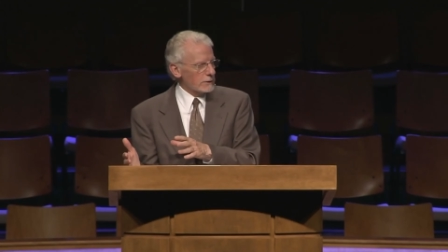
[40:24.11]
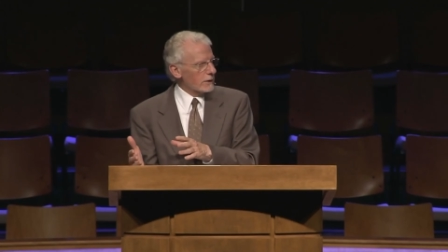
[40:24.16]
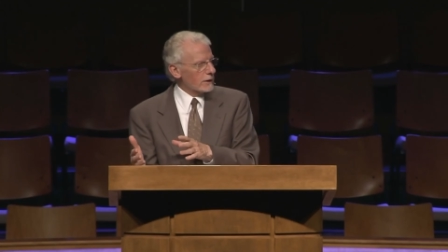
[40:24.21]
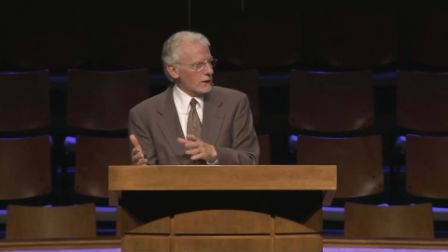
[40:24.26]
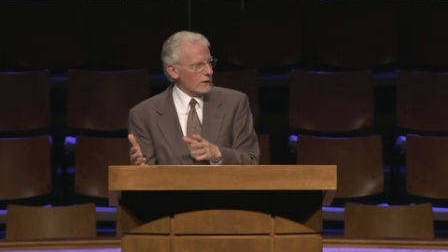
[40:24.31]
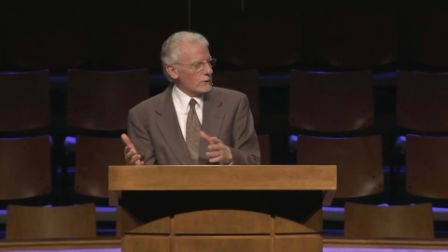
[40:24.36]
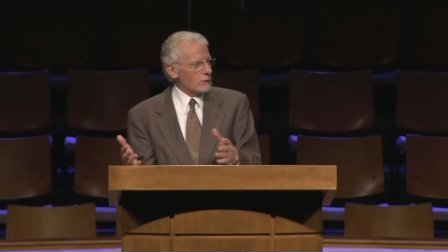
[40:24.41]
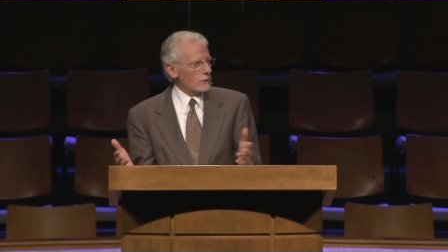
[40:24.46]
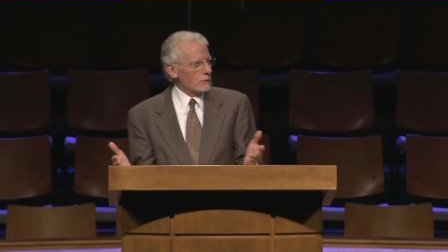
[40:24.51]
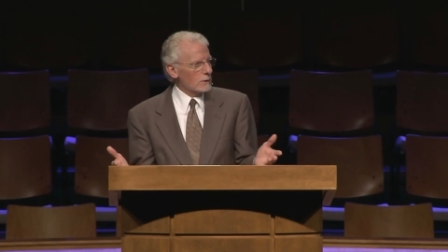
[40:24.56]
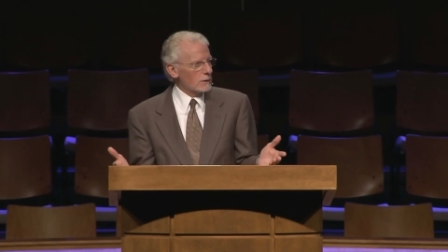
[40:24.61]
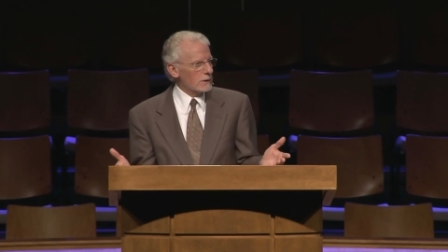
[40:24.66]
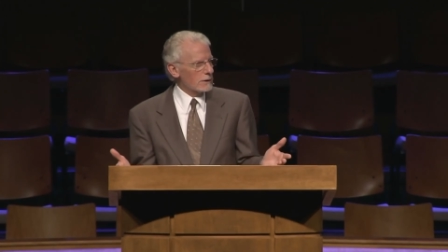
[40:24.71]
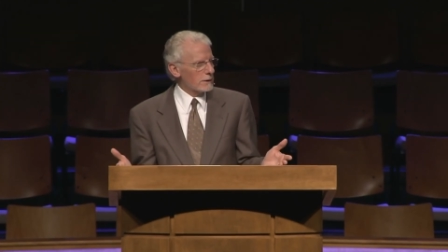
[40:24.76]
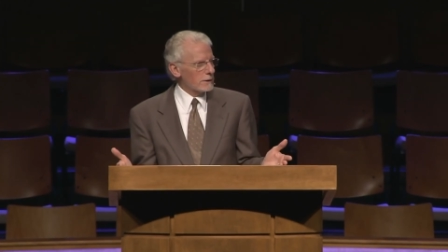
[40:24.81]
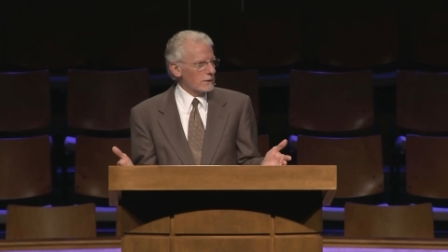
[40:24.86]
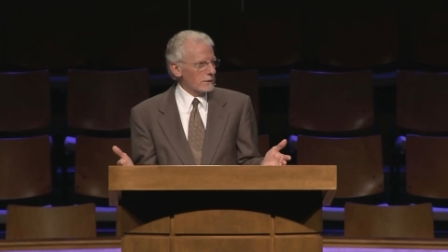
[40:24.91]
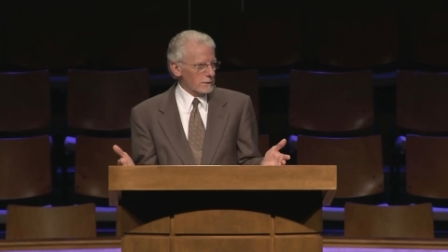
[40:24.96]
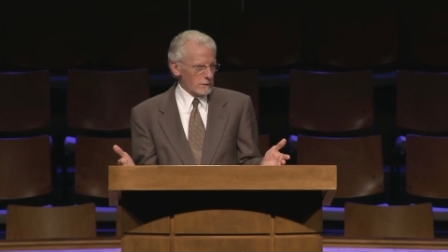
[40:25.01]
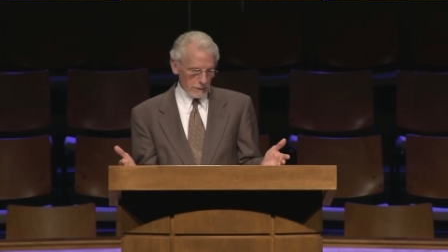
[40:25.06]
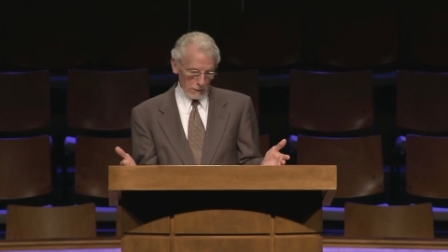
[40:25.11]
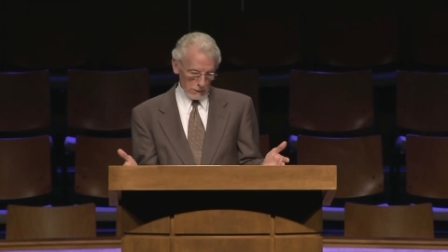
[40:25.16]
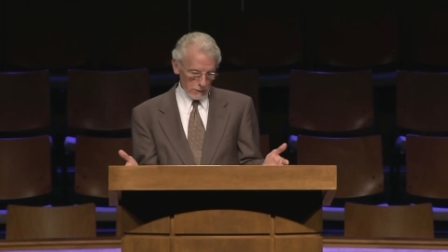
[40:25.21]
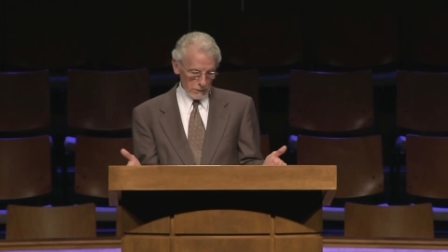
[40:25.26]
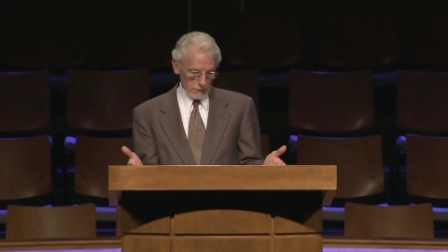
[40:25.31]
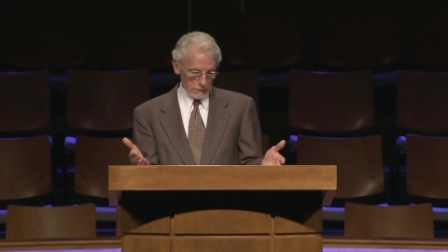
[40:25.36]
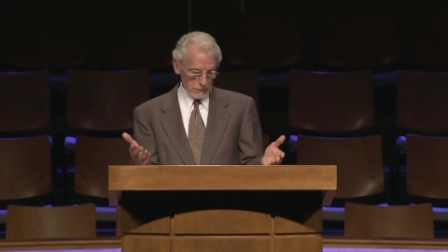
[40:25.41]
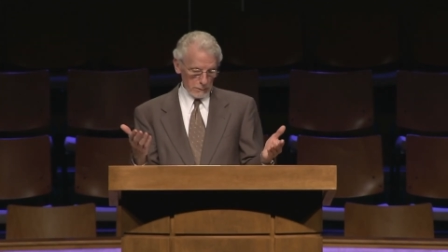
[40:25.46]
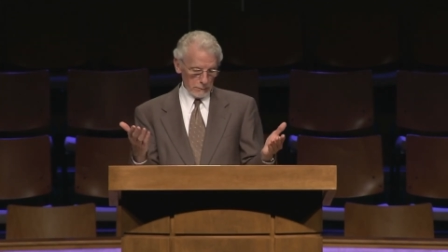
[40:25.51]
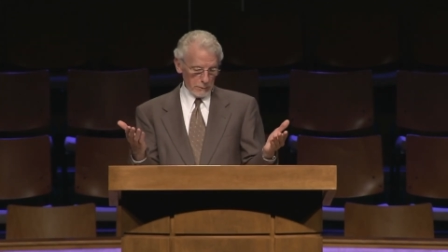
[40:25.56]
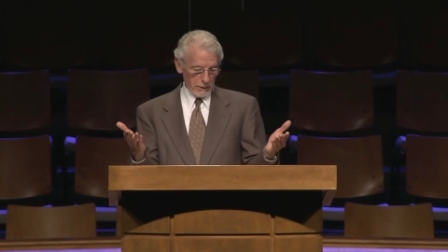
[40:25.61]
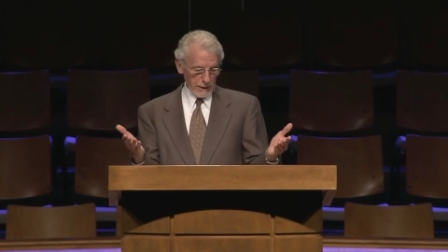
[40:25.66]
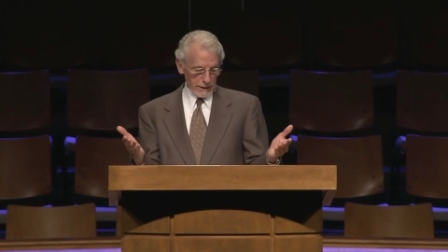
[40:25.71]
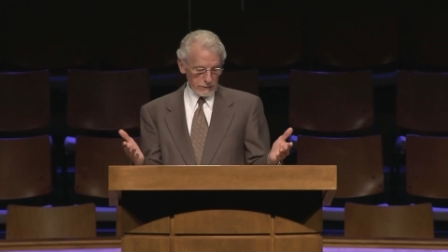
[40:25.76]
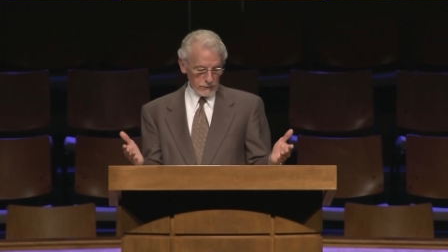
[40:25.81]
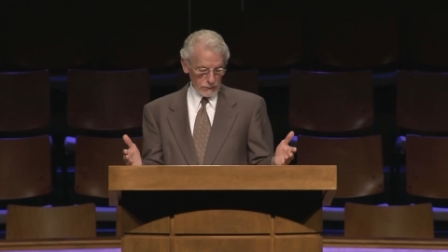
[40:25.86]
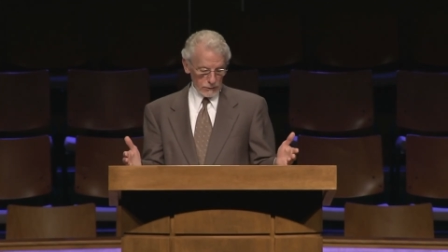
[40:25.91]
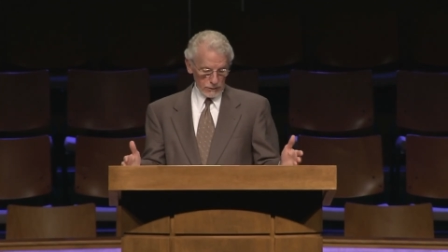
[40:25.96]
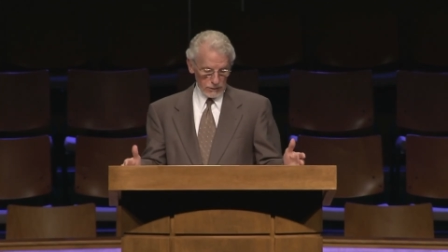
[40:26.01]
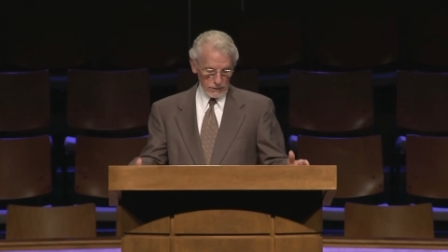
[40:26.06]
No, you learn to
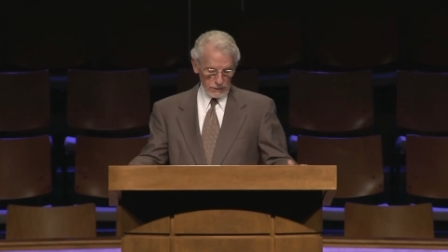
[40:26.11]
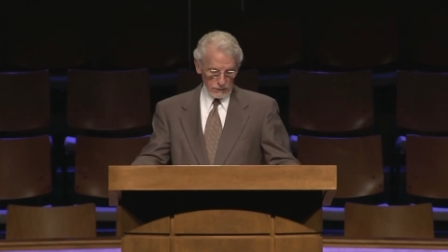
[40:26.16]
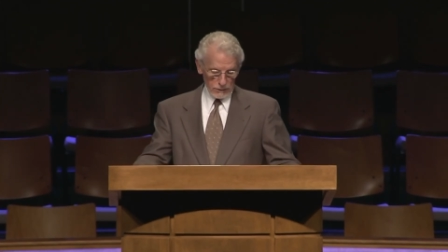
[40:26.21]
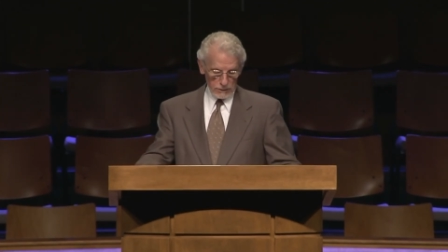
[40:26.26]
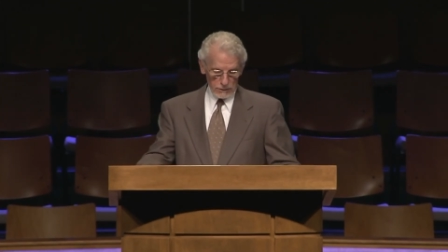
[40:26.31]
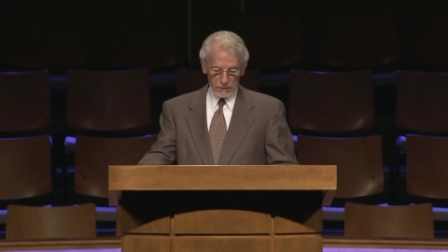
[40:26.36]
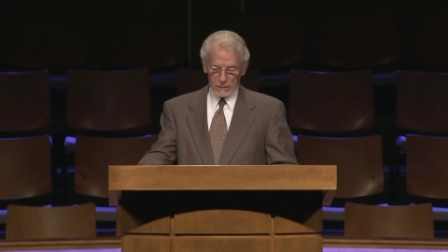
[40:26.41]
practice this.